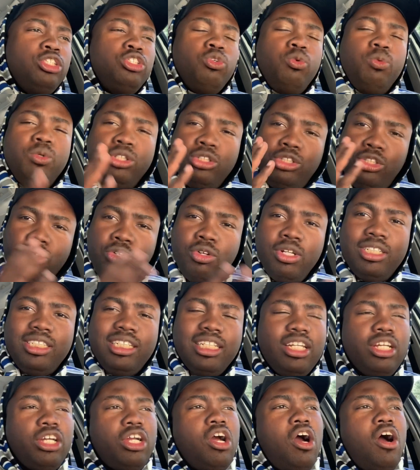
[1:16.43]
So we'll do this
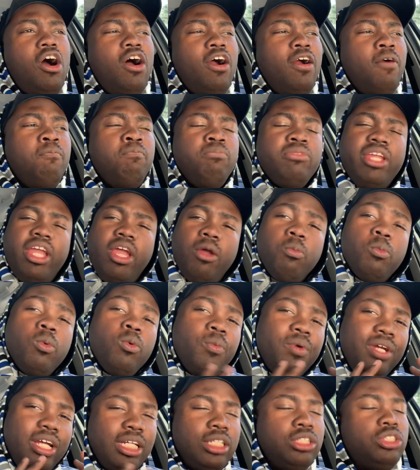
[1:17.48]
in the car, and
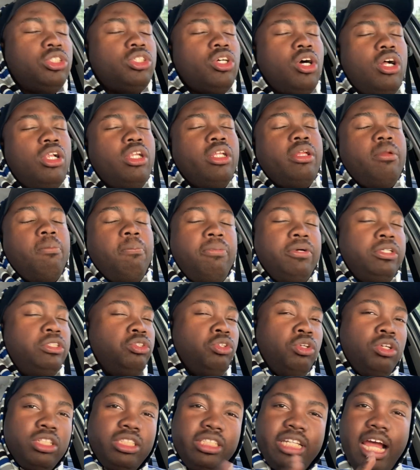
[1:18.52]
when we install it, put
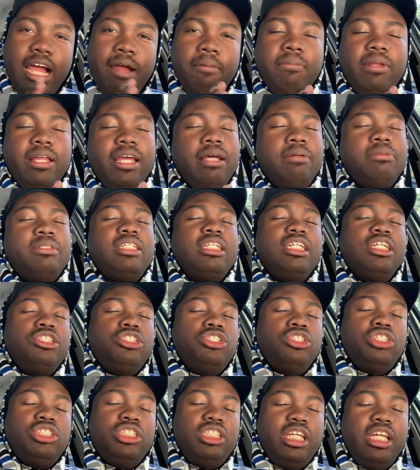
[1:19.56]
you on a time lapse and
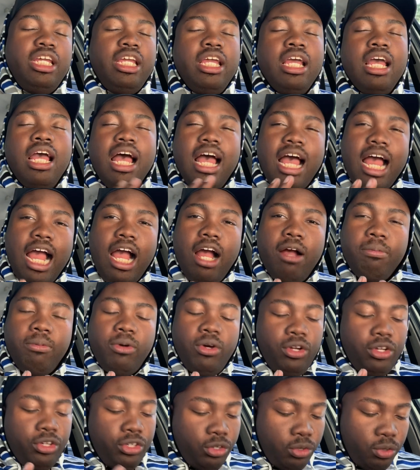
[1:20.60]
let you see how I'm
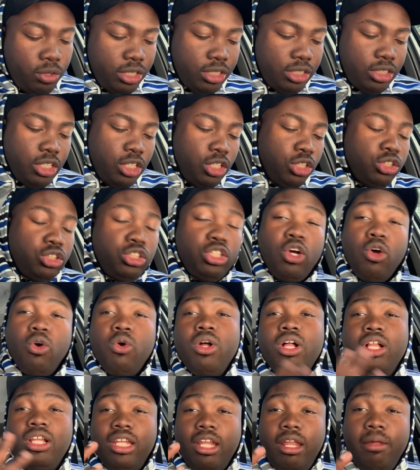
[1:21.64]
gonna do this.
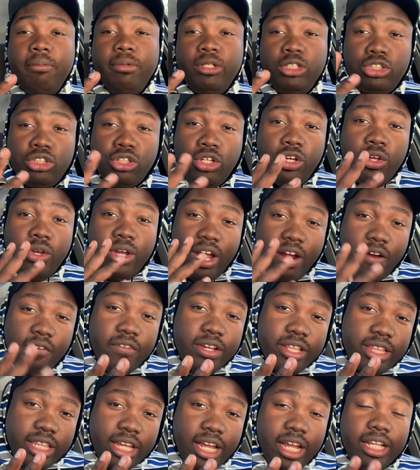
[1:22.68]
So let me show you
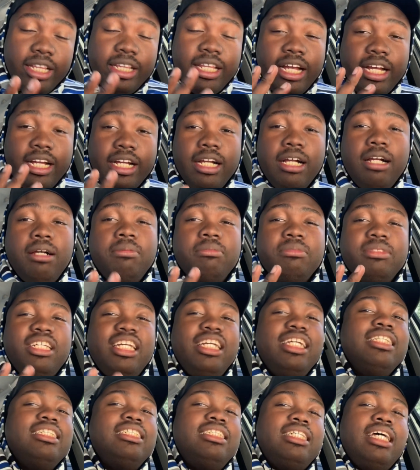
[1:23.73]
everything that comes
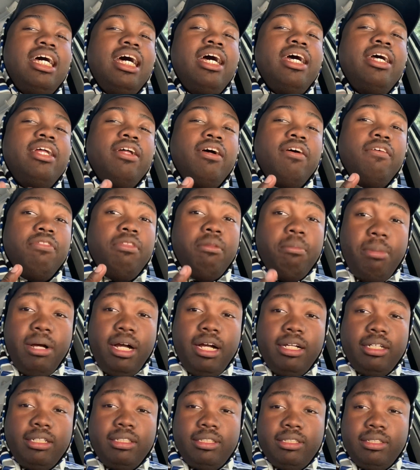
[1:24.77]
inside of the
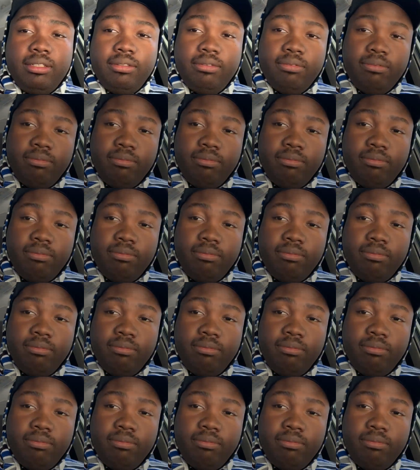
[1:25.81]
box.